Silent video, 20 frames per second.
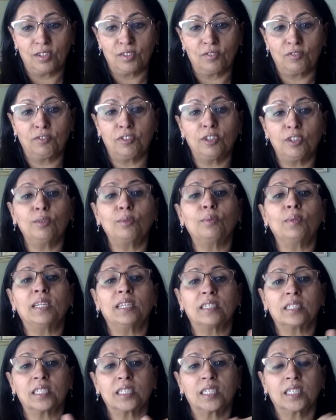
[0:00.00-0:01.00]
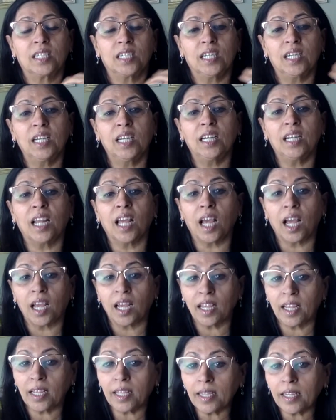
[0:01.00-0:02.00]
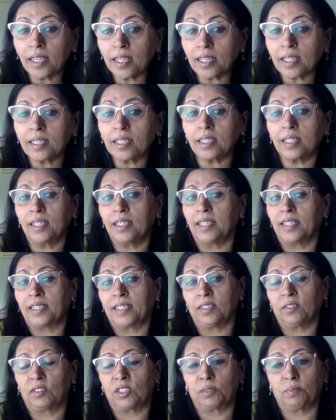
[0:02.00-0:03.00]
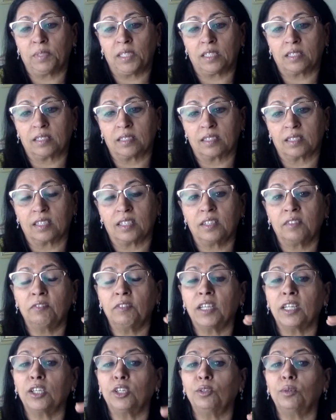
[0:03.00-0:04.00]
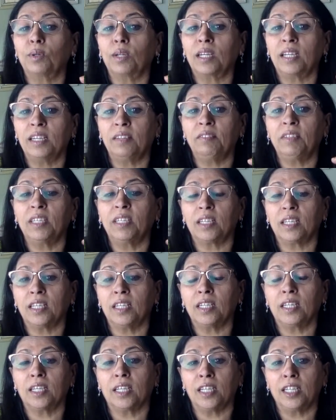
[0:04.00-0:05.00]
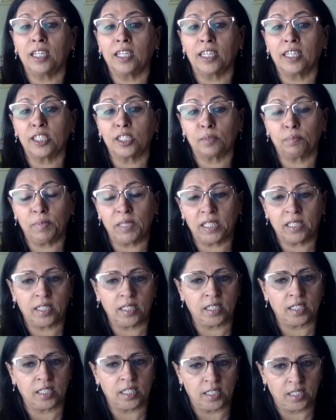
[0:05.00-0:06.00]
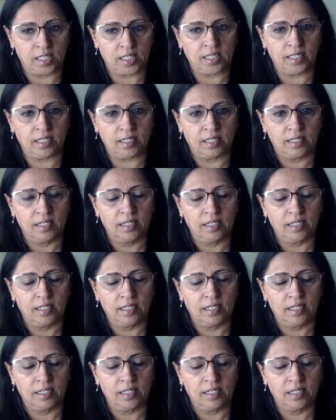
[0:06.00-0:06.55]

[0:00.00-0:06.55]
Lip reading: fluent like a native speaker when you are living in an English speaking country.